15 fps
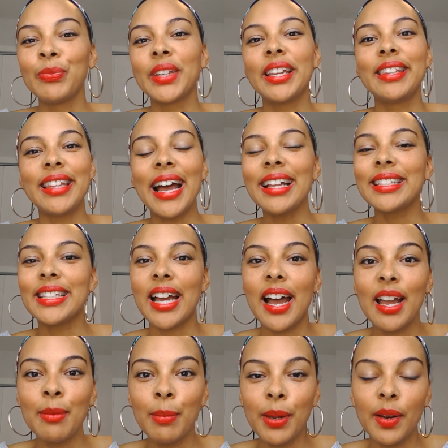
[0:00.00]
In that
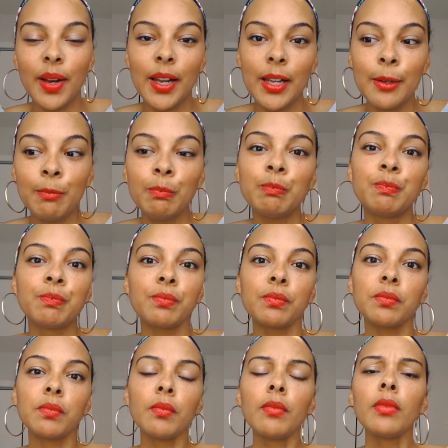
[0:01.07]
time period,
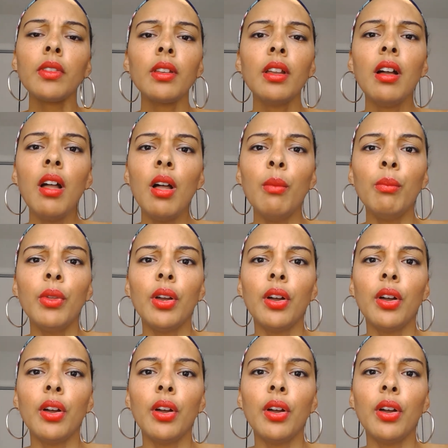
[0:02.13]
um,